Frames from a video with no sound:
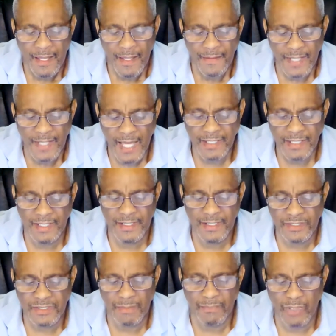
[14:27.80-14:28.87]
That
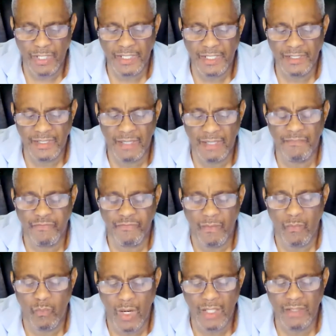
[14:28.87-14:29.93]
is, breaking them
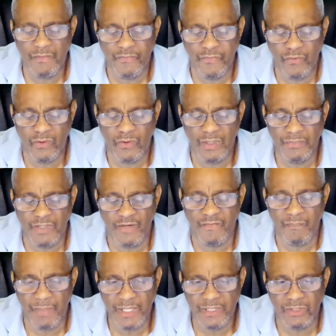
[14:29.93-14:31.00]
from one form of
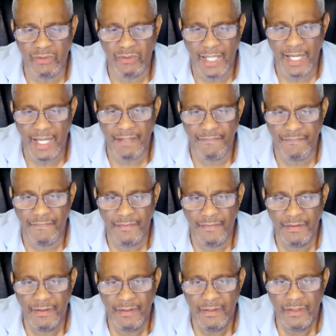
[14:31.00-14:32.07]
mental life
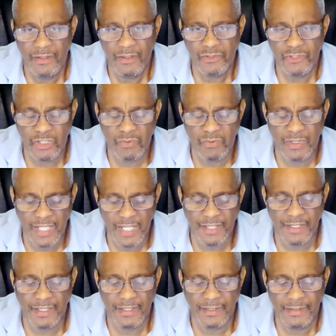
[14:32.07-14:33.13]
to
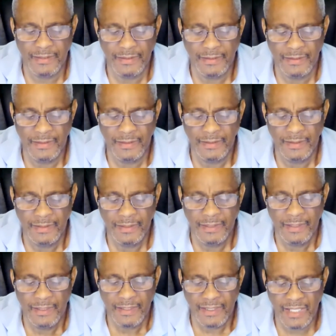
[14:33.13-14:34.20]
another.
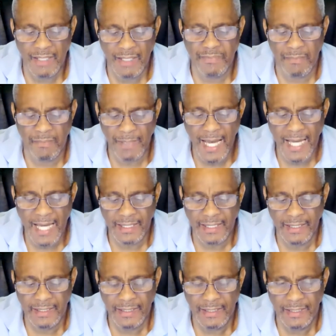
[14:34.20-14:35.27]
Keep the
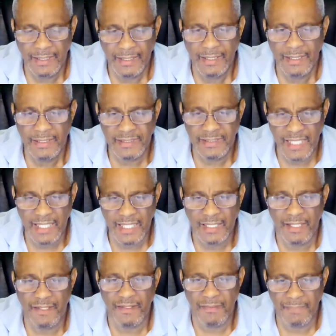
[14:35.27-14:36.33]
body, take
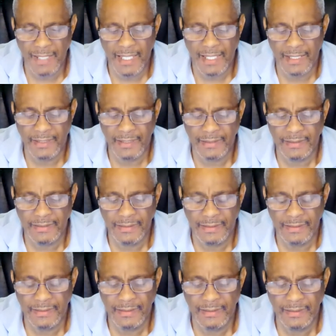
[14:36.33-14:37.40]
the mind.
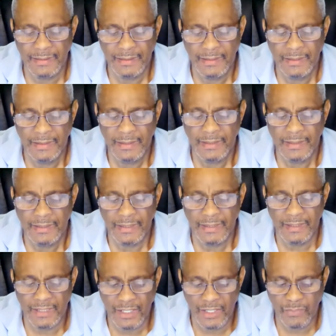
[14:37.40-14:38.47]

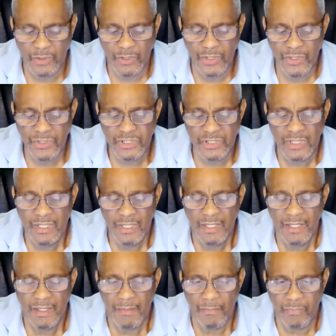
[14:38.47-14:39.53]
In other words,
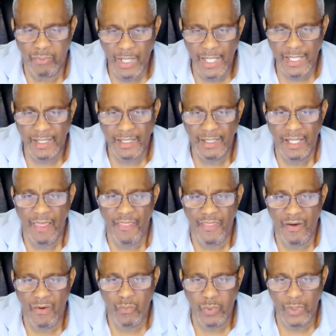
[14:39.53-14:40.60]
break
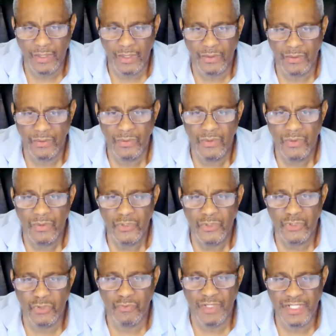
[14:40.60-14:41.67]
the will
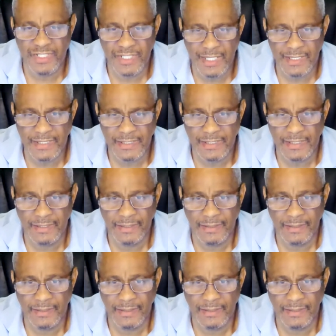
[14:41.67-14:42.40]
to resist.